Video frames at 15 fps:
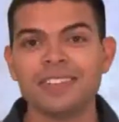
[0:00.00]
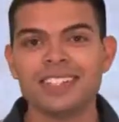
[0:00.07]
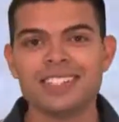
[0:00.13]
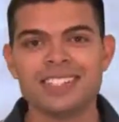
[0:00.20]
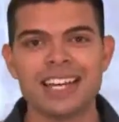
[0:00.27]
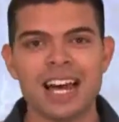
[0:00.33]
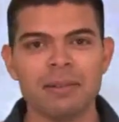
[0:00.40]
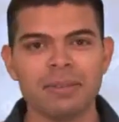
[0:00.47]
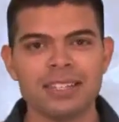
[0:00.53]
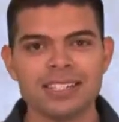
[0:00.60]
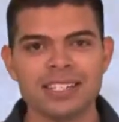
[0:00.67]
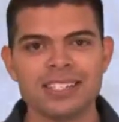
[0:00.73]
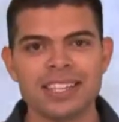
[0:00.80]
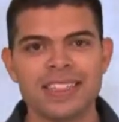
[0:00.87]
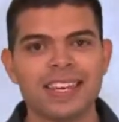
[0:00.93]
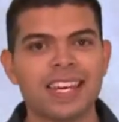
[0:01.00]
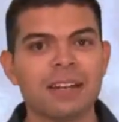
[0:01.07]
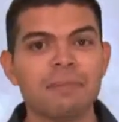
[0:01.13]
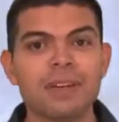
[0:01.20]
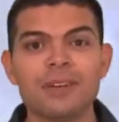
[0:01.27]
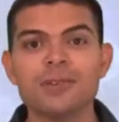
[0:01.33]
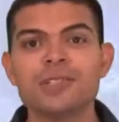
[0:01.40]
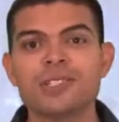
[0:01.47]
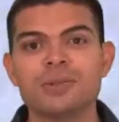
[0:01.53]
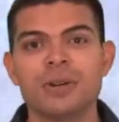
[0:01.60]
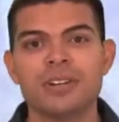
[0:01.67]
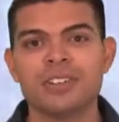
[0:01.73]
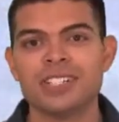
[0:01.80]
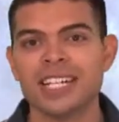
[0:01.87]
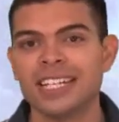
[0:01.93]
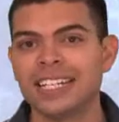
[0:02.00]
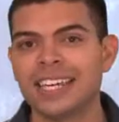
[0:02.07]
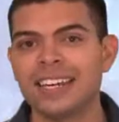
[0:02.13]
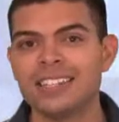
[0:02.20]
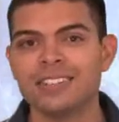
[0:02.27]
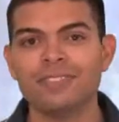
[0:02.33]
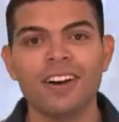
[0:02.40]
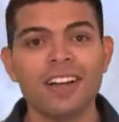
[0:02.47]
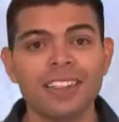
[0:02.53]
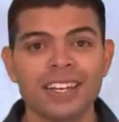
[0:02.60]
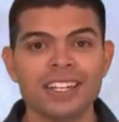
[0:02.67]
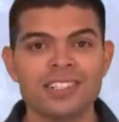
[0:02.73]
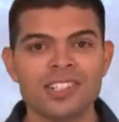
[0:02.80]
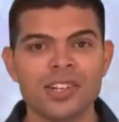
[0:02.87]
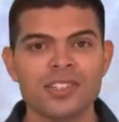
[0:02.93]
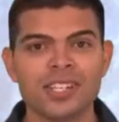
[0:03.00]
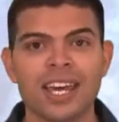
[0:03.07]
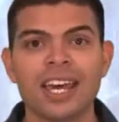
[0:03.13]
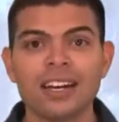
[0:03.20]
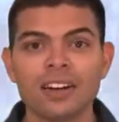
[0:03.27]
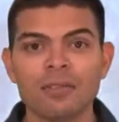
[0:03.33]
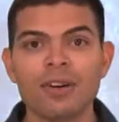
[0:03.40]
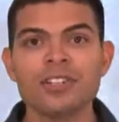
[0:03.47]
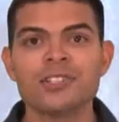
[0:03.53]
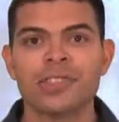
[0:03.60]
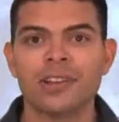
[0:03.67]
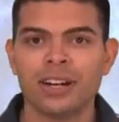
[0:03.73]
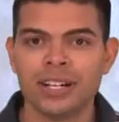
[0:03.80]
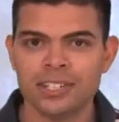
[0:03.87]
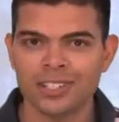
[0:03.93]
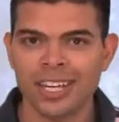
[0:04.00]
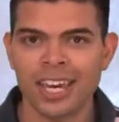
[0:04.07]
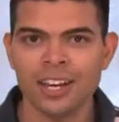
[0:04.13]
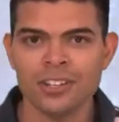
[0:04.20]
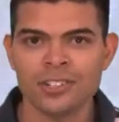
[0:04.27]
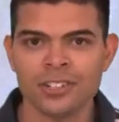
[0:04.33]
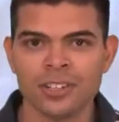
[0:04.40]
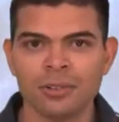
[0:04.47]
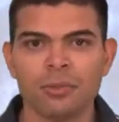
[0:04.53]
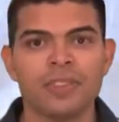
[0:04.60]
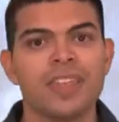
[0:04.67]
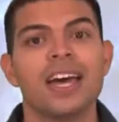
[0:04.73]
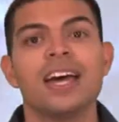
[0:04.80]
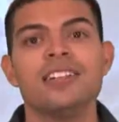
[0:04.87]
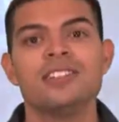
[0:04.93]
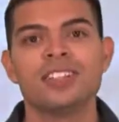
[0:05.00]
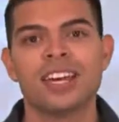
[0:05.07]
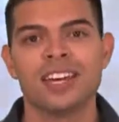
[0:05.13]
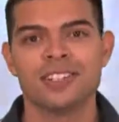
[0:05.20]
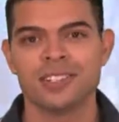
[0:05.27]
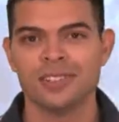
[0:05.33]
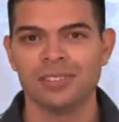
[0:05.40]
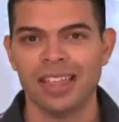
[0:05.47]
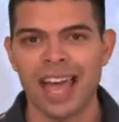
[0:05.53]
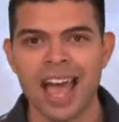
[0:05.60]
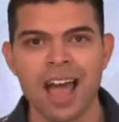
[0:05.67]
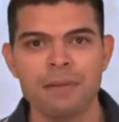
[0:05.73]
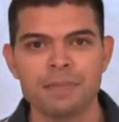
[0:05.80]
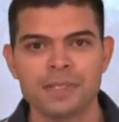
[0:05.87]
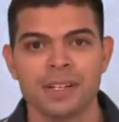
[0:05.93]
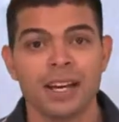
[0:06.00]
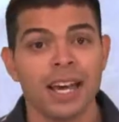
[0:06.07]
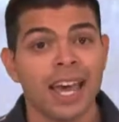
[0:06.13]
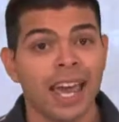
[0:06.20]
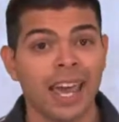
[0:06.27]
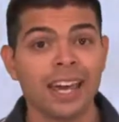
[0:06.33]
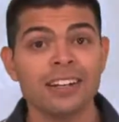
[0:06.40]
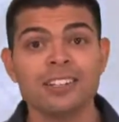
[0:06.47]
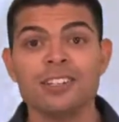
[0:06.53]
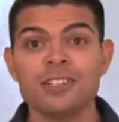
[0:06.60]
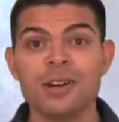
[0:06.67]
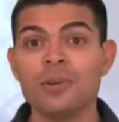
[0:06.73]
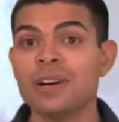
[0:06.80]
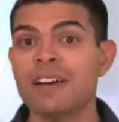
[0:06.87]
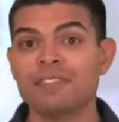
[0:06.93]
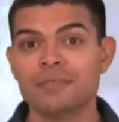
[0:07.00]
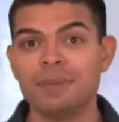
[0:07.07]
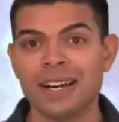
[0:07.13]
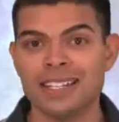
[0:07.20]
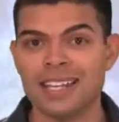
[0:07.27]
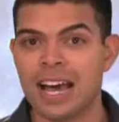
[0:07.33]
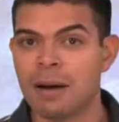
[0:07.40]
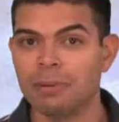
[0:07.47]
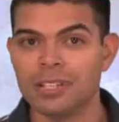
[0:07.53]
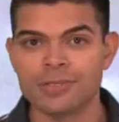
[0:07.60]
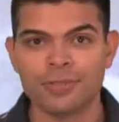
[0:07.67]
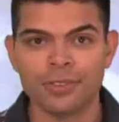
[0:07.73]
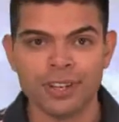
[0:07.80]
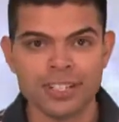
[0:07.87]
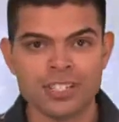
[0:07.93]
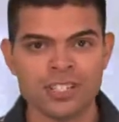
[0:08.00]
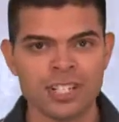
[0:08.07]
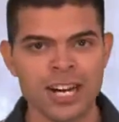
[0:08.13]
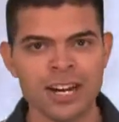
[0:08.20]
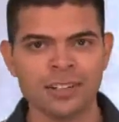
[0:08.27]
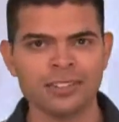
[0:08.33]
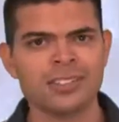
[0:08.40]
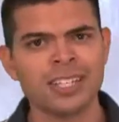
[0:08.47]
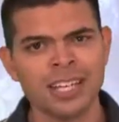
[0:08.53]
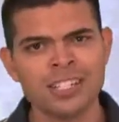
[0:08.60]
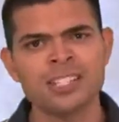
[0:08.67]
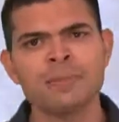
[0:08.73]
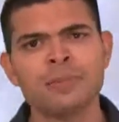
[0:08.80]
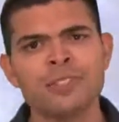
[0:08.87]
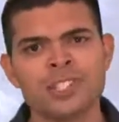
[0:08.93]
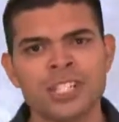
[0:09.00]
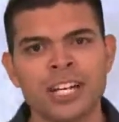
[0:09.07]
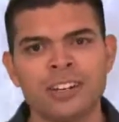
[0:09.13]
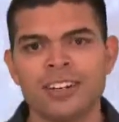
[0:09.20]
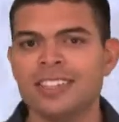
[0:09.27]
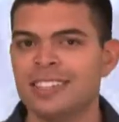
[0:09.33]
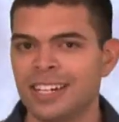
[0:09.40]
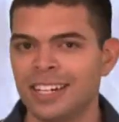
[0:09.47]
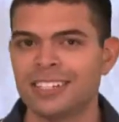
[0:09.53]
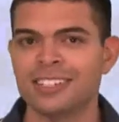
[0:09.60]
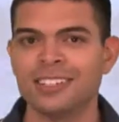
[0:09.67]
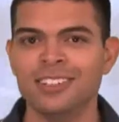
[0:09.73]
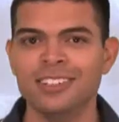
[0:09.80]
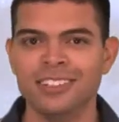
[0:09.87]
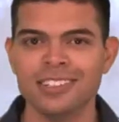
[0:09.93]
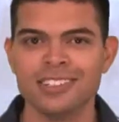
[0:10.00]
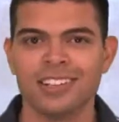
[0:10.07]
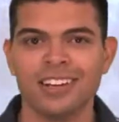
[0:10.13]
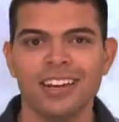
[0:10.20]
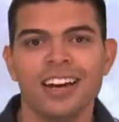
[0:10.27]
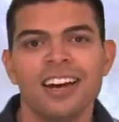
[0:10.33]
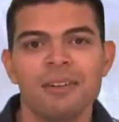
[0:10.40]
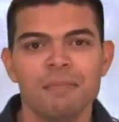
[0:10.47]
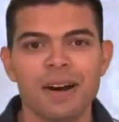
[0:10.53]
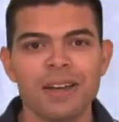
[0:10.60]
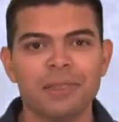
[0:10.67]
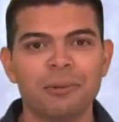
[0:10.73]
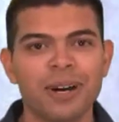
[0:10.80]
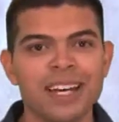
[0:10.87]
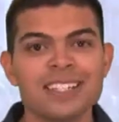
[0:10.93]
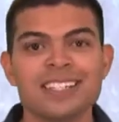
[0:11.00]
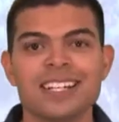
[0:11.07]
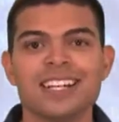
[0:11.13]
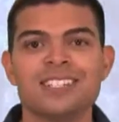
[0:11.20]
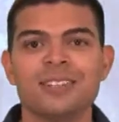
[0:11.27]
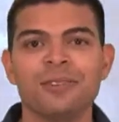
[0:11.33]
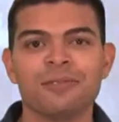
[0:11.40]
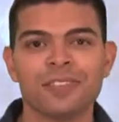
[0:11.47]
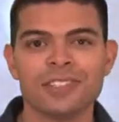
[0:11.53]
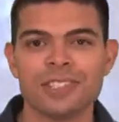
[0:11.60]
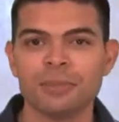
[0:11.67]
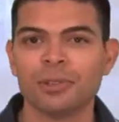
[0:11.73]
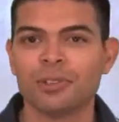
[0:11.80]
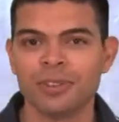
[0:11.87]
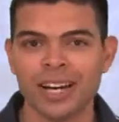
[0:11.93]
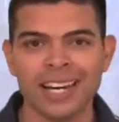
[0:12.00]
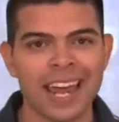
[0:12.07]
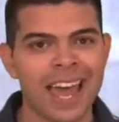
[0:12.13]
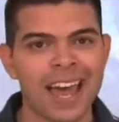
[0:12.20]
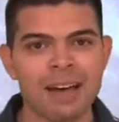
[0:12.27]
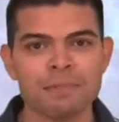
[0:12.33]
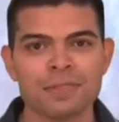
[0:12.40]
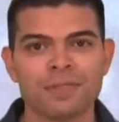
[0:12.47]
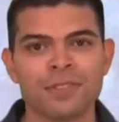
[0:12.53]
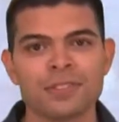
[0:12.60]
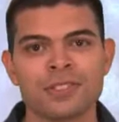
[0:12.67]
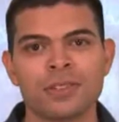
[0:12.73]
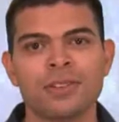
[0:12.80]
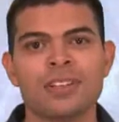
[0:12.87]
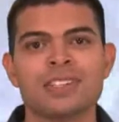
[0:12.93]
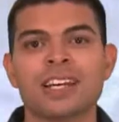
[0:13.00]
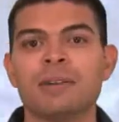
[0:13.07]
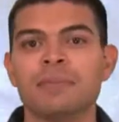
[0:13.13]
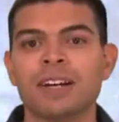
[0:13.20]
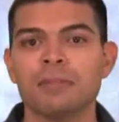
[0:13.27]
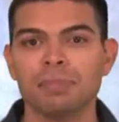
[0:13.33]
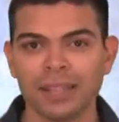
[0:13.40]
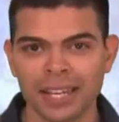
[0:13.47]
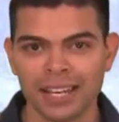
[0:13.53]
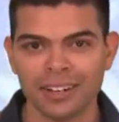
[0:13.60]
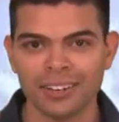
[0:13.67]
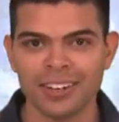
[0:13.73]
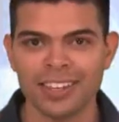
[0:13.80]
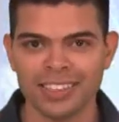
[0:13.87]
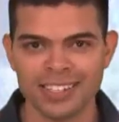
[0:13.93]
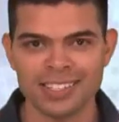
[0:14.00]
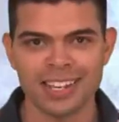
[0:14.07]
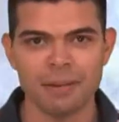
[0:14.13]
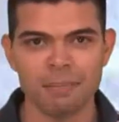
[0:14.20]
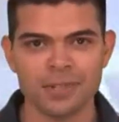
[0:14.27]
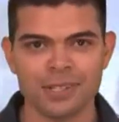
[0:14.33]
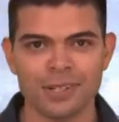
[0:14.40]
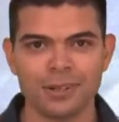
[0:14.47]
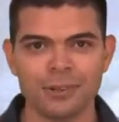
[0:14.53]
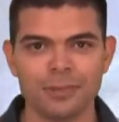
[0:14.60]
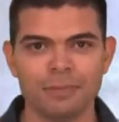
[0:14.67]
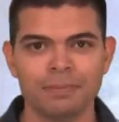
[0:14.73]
these tablets is that they can be used to entertain kids of all ages and enrich their education with educational apps. And you don't have to buy tablets for each child. Teach them to share and take turns. By the way, stay tuned for some great apps for students coming up later in this episode.